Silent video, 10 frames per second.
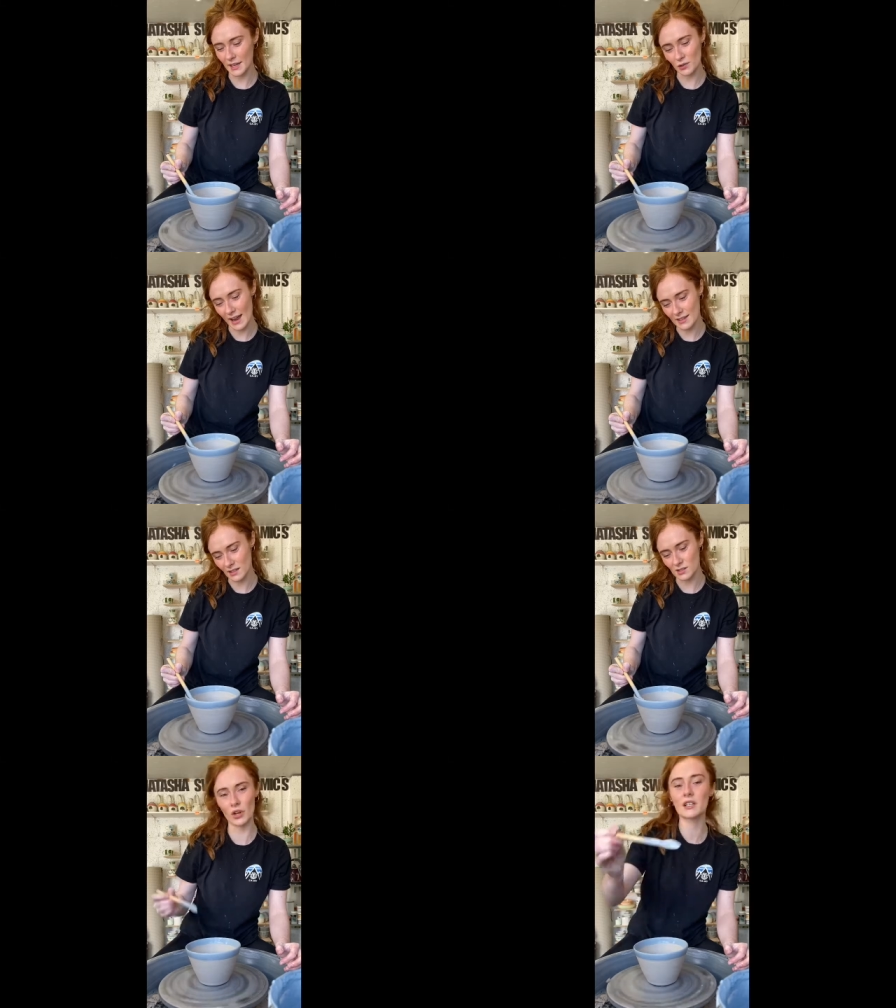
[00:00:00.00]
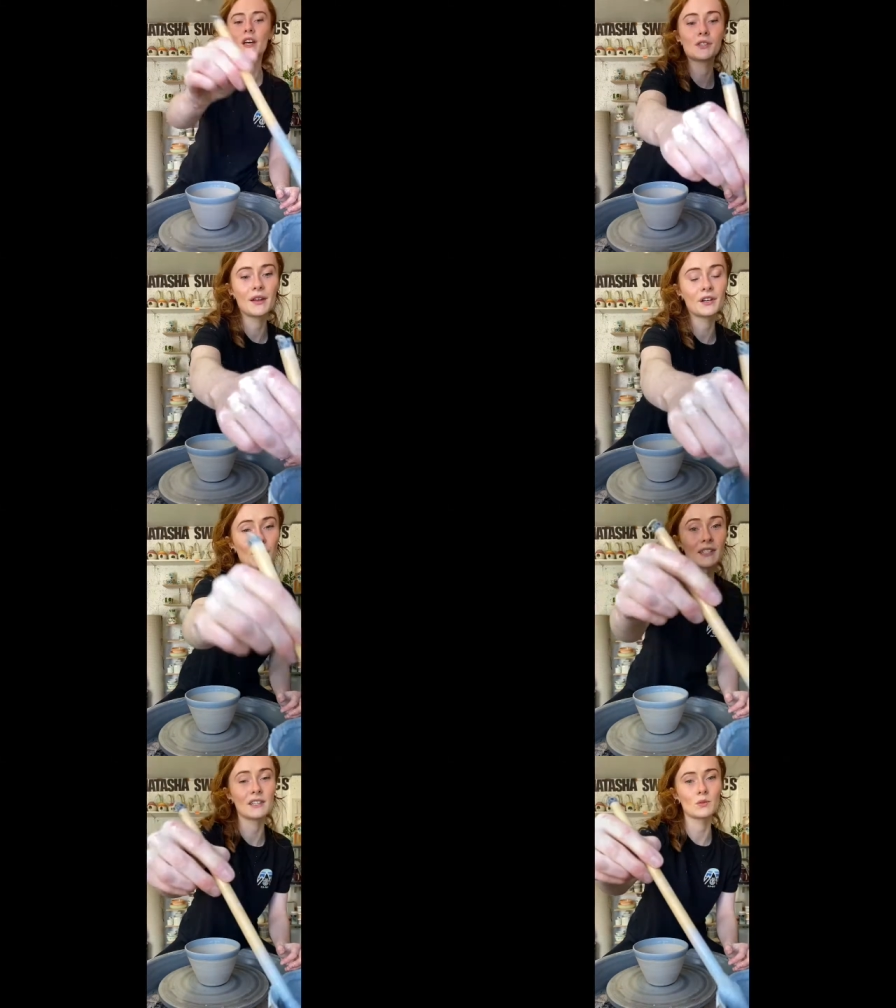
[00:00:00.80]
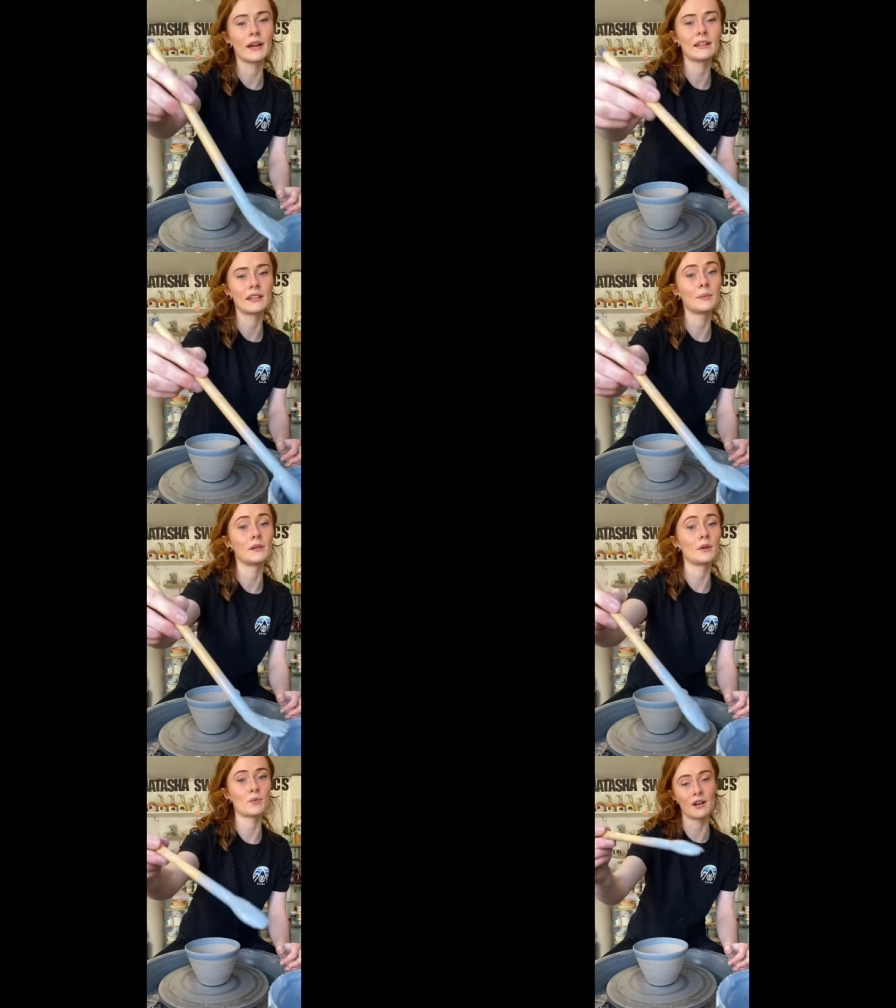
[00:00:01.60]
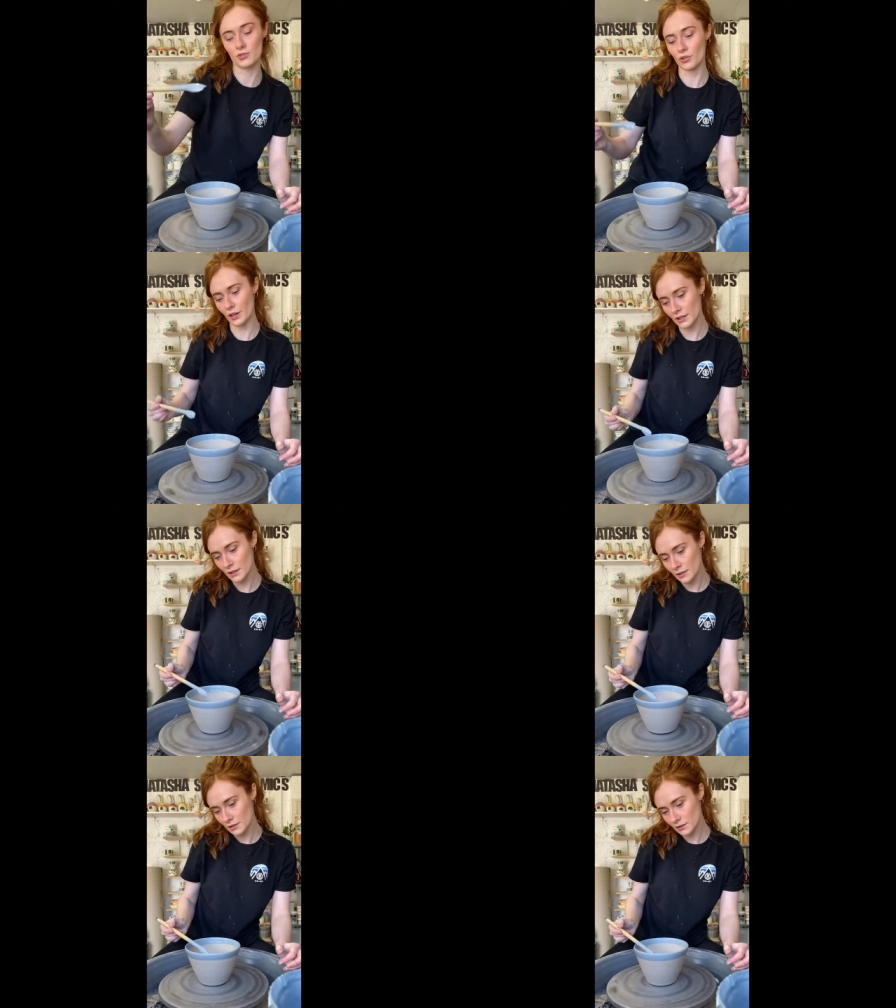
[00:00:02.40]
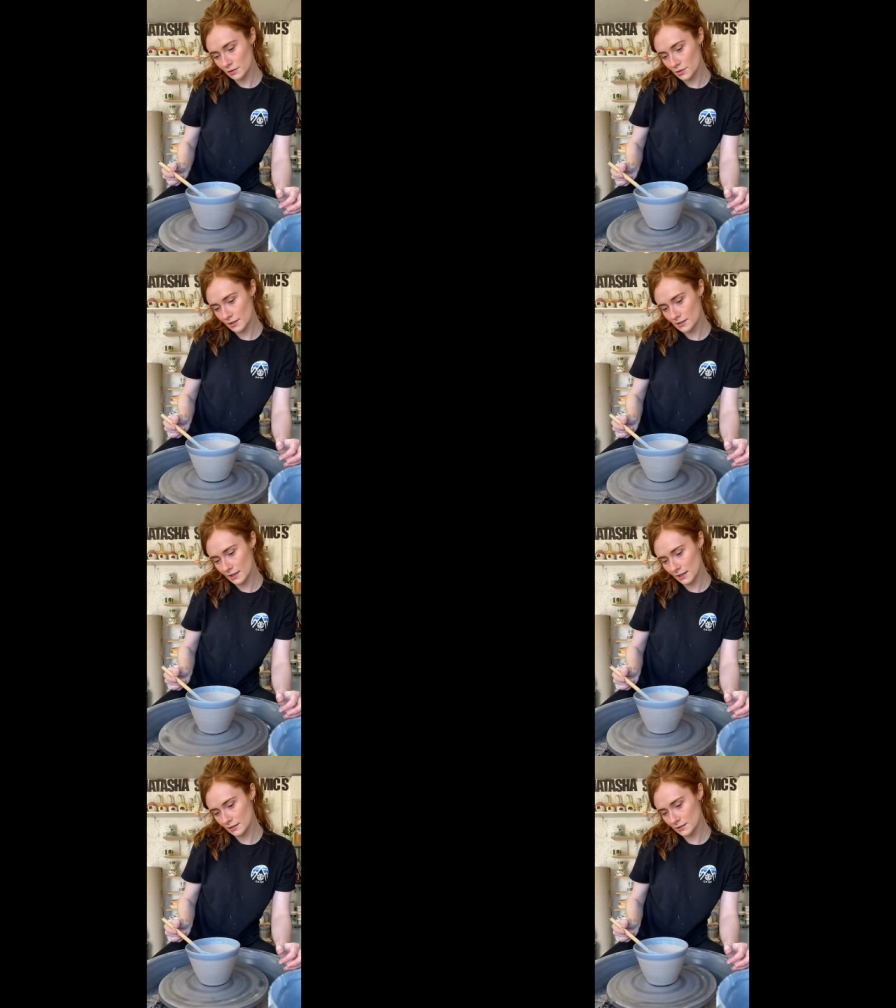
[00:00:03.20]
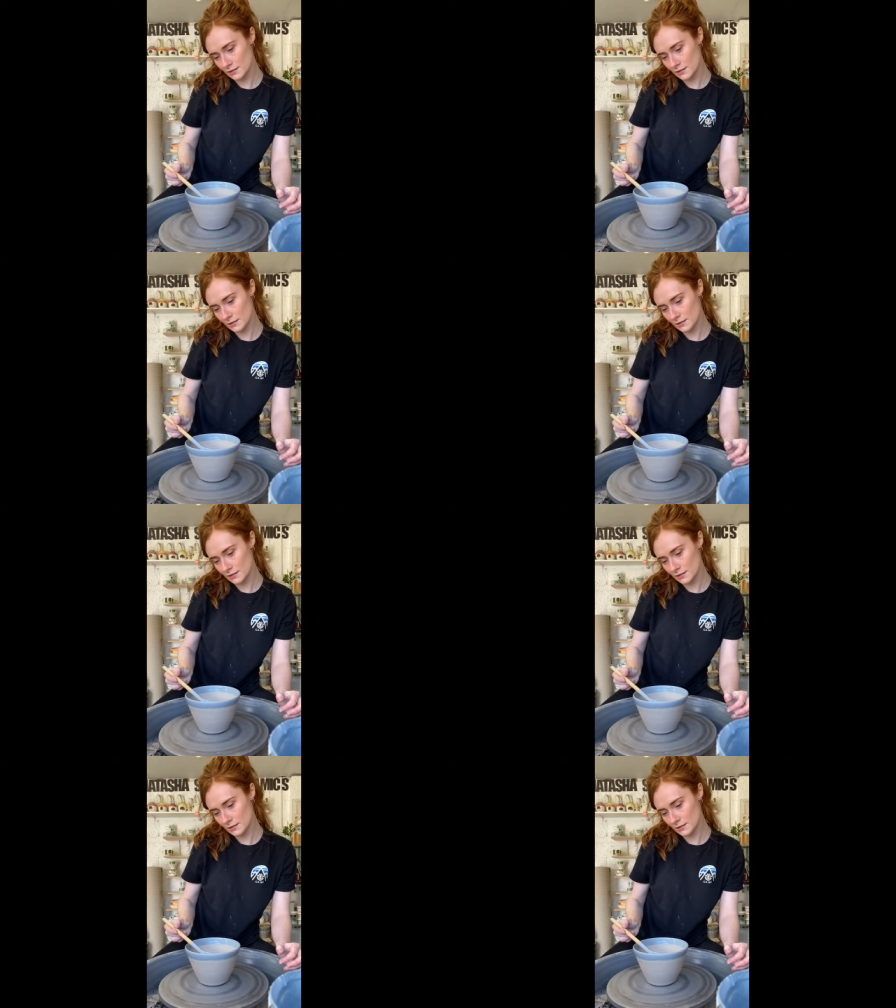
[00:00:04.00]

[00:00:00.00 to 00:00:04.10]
making sure I've got it an inside and that the rim's really well covered.